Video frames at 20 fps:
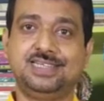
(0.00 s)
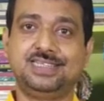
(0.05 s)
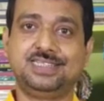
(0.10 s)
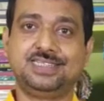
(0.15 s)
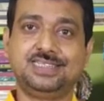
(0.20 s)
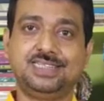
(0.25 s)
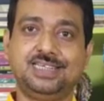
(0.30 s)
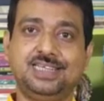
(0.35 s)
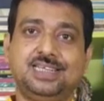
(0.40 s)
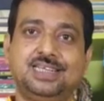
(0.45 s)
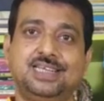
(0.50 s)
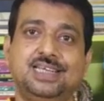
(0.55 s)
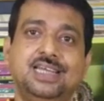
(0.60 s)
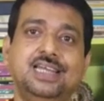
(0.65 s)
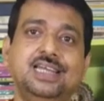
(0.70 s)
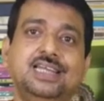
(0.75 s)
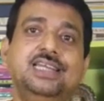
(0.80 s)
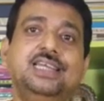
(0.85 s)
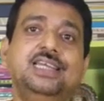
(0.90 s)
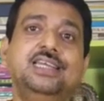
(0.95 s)
sing
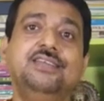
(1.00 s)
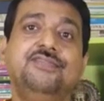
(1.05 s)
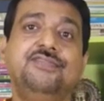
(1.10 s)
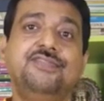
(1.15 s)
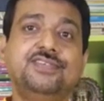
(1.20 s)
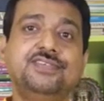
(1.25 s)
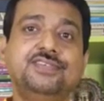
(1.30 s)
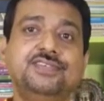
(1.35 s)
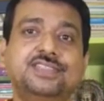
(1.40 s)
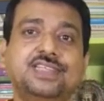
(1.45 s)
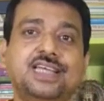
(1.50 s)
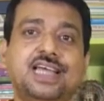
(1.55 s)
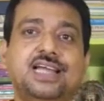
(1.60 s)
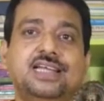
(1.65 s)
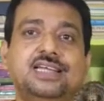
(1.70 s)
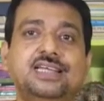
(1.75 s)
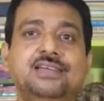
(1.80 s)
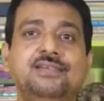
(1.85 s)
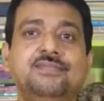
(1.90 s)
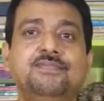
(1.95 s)
in defense
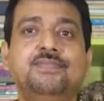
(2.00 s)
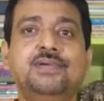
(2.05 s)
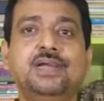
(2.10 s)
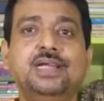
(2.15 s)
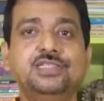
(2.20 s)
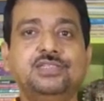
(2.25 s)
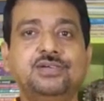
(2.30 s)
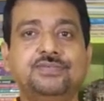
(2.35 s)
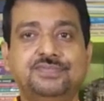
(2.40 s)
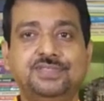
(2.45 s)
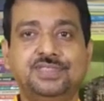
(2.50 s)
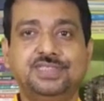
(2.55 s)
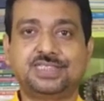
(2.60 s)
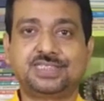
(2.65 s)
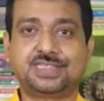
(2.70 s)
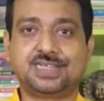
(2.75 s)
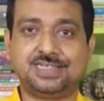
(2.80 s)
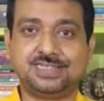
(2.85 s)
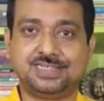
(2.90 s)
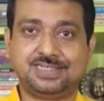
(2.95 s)
and in praise of his
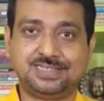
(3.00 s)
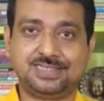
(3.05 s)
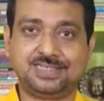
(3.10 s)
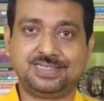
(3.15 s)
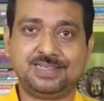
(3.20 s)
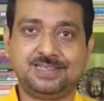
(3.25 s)
country.